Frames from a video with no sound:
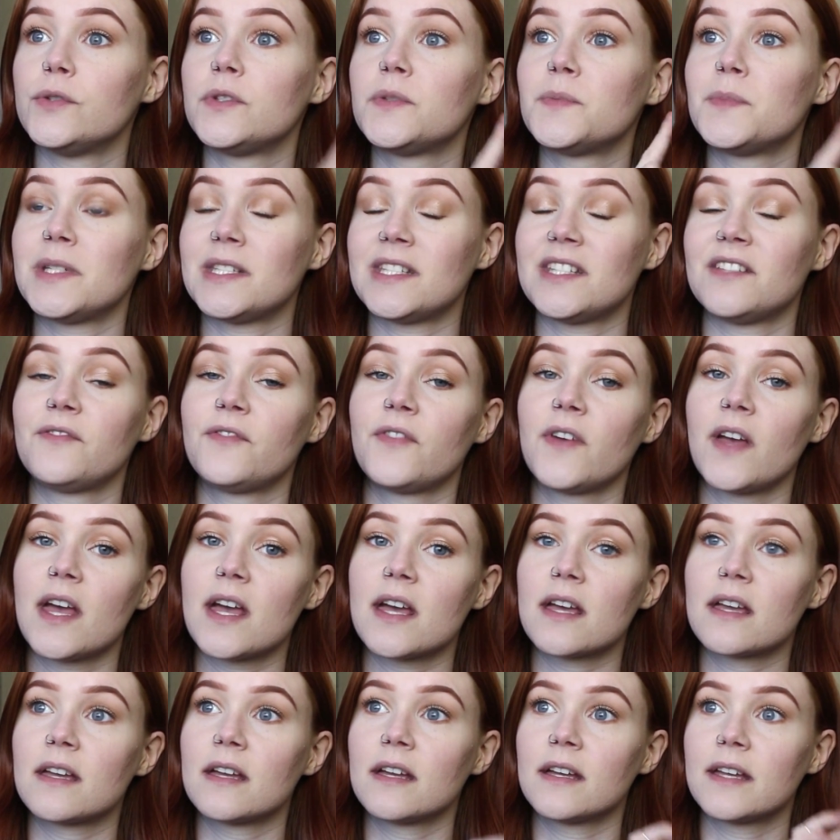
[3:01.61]

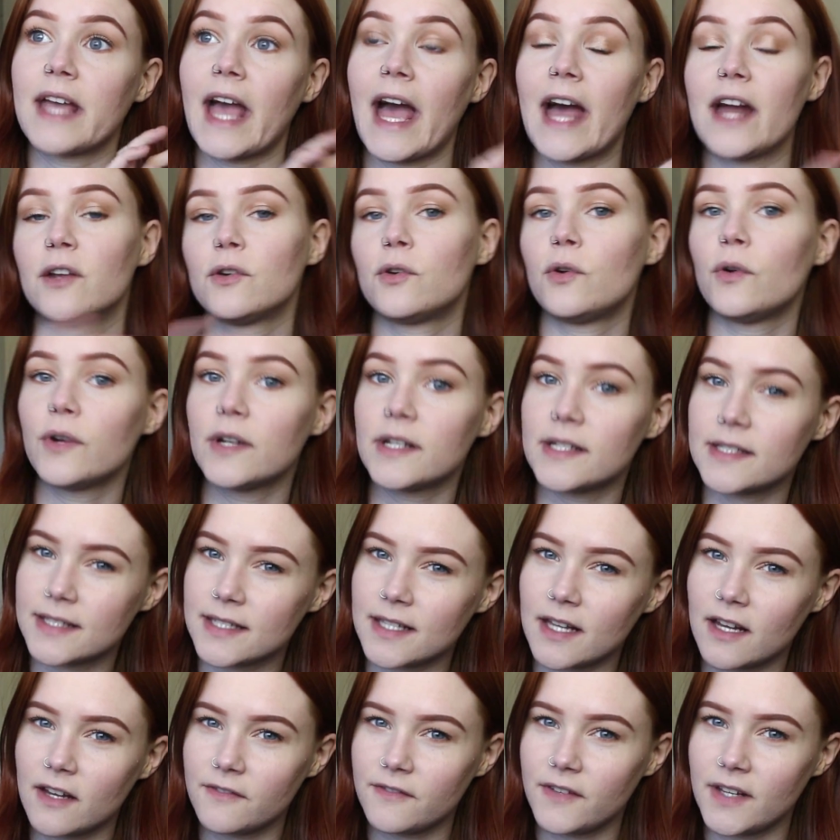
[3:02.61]
specific categories
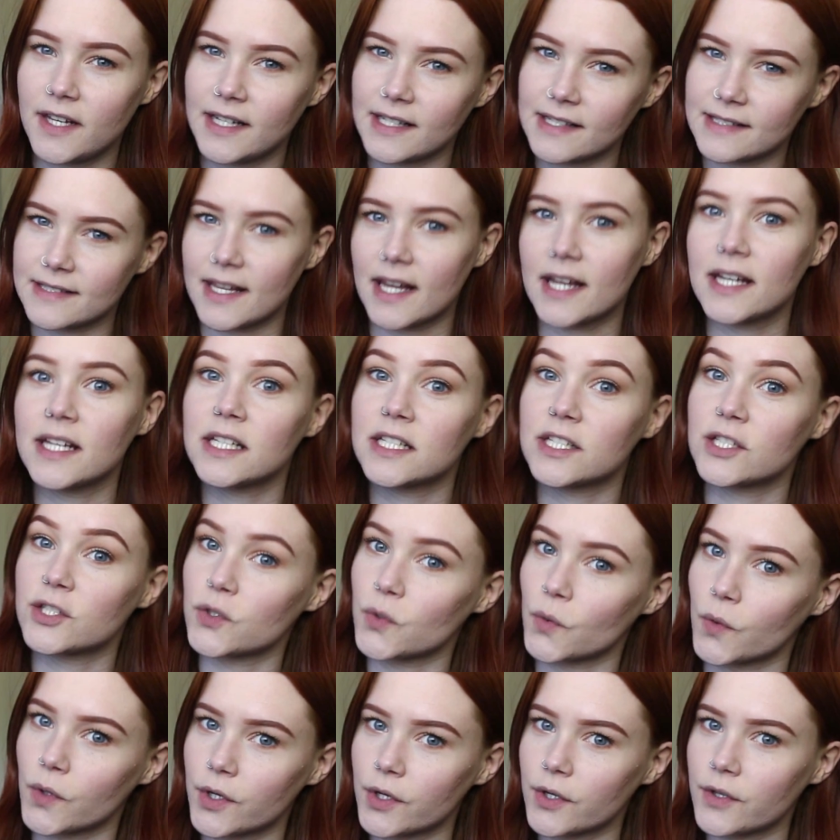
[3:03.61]
of an anxiety
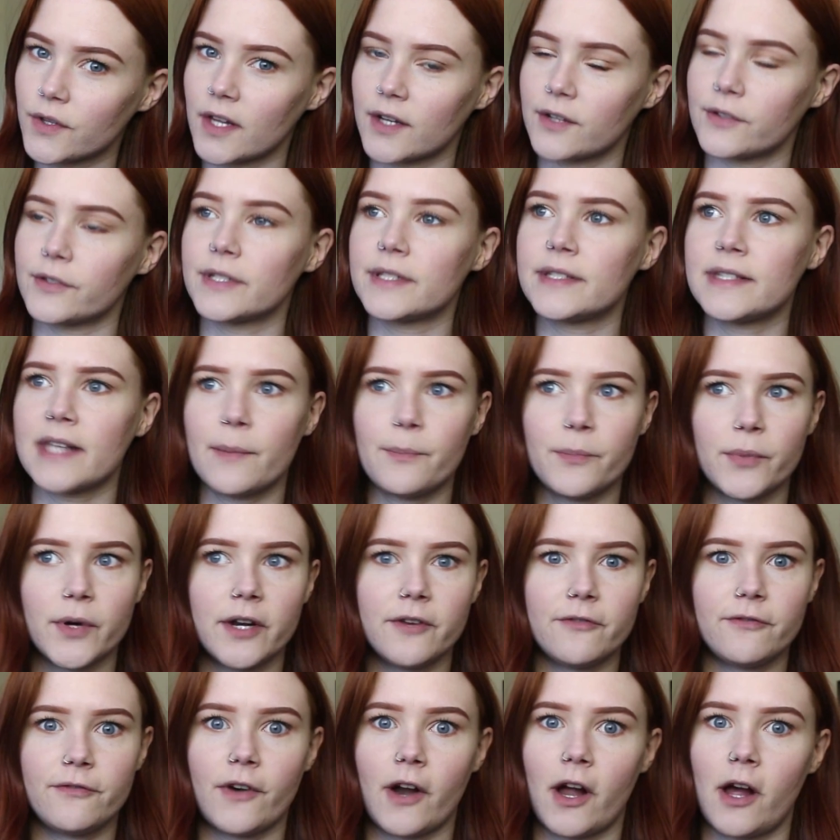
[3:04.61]
disorder that are
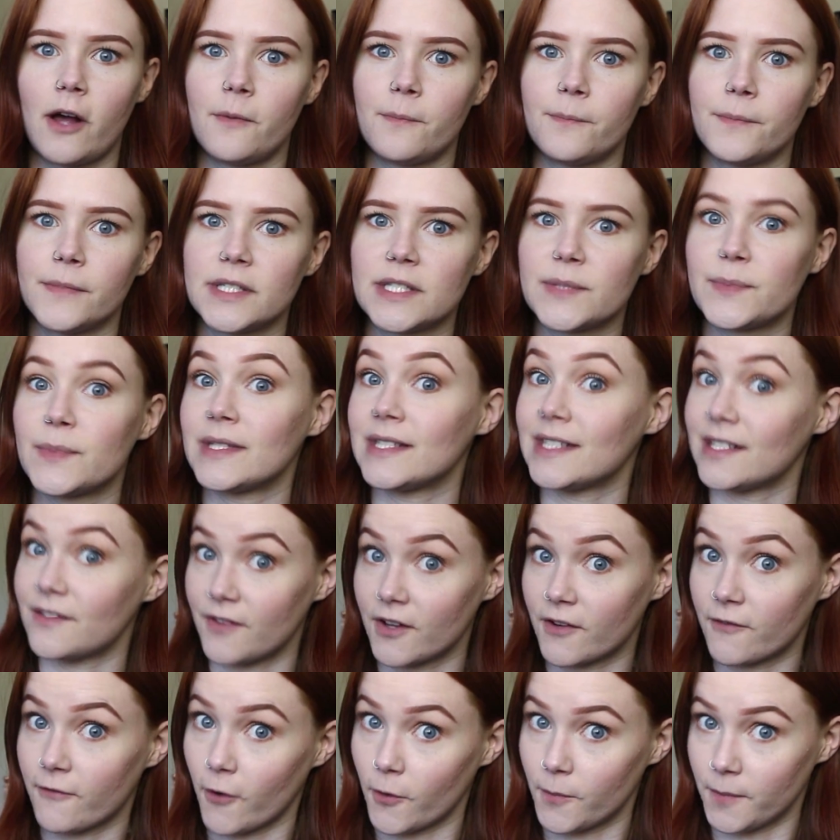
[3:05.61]
separate from
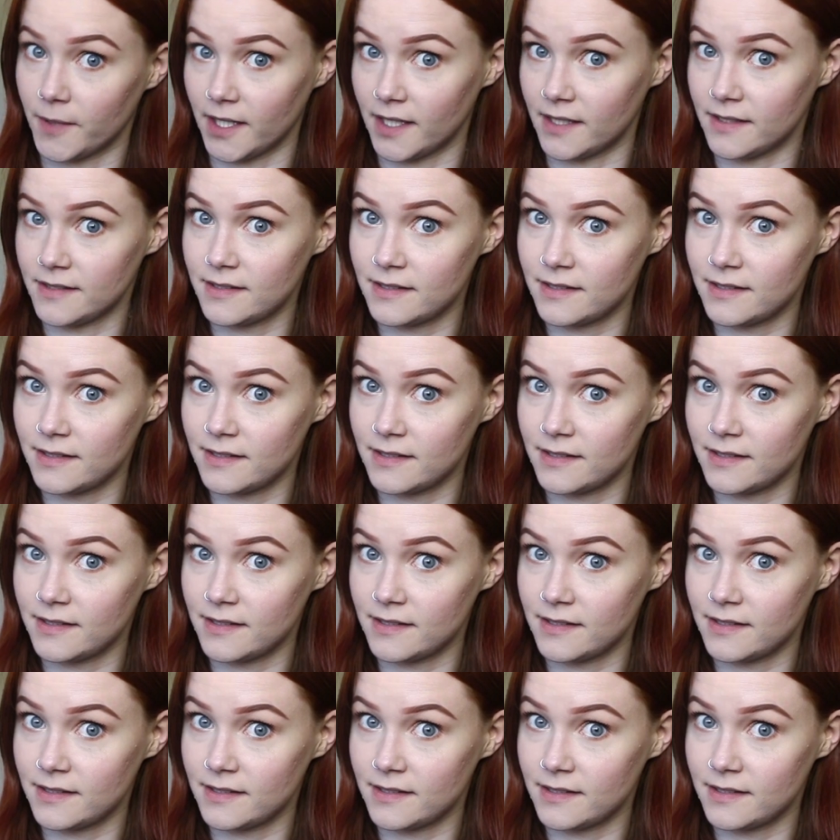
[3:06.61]
specific phobias.